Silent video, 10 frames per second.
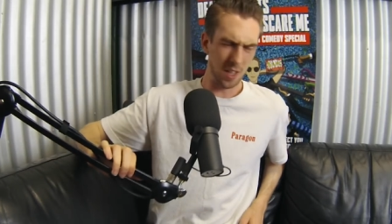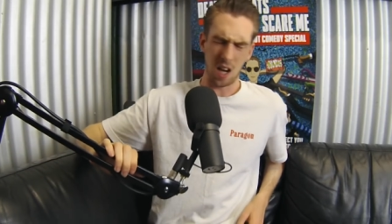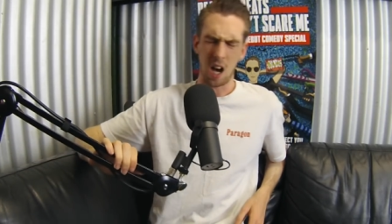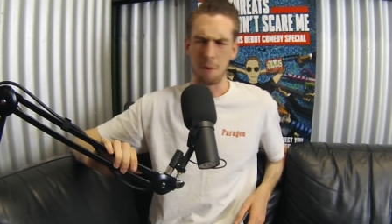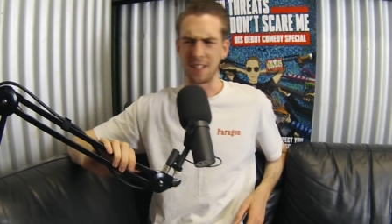
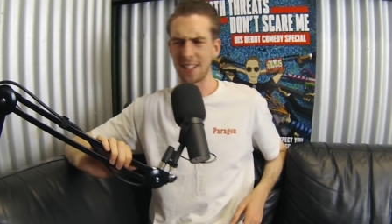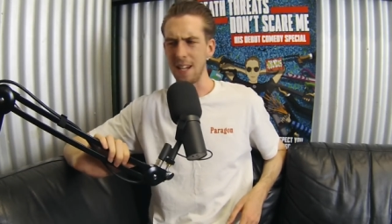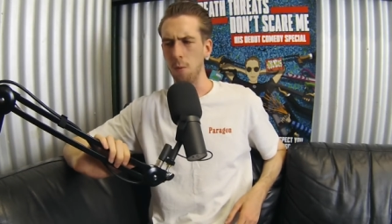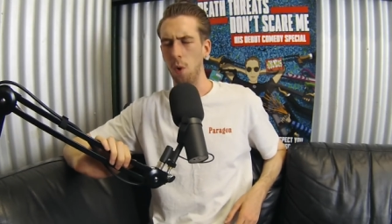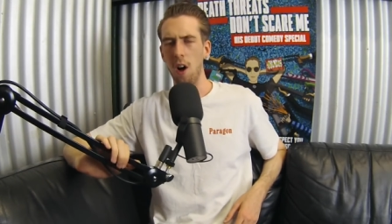Oh, but it's
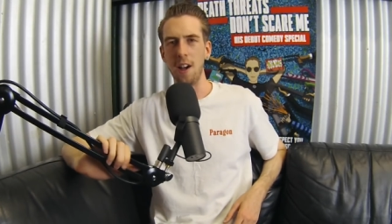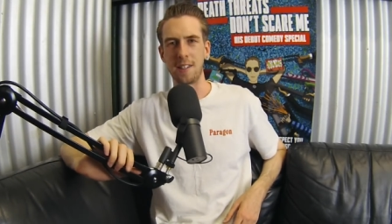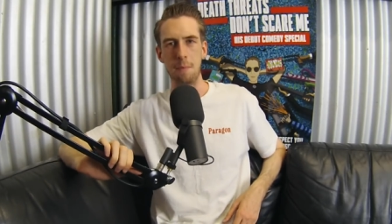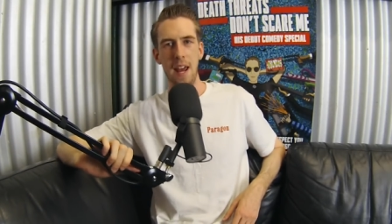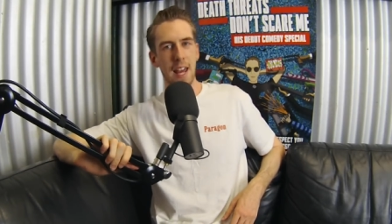getting
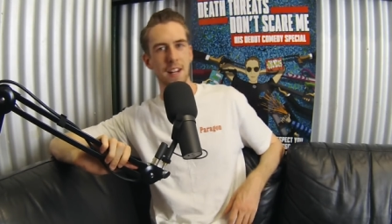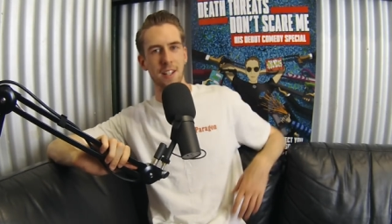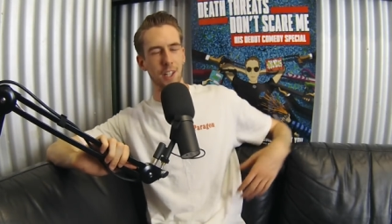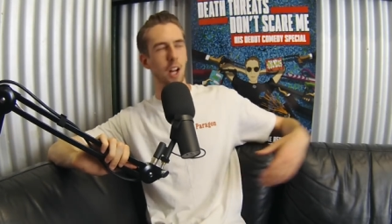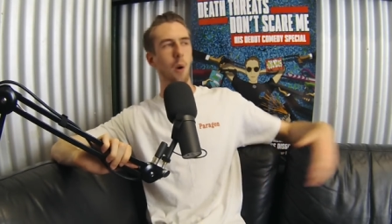worse, man.
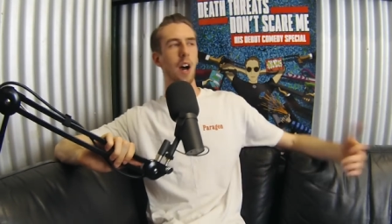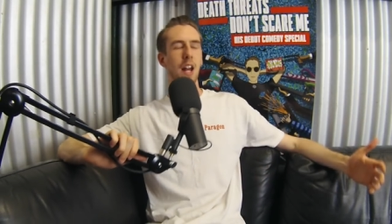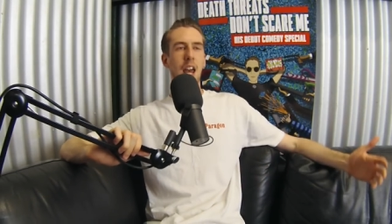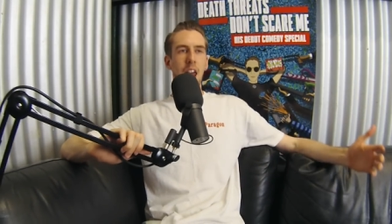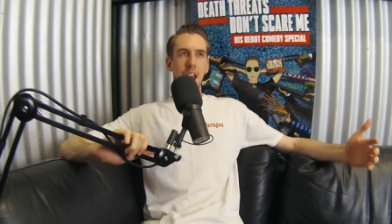You know what?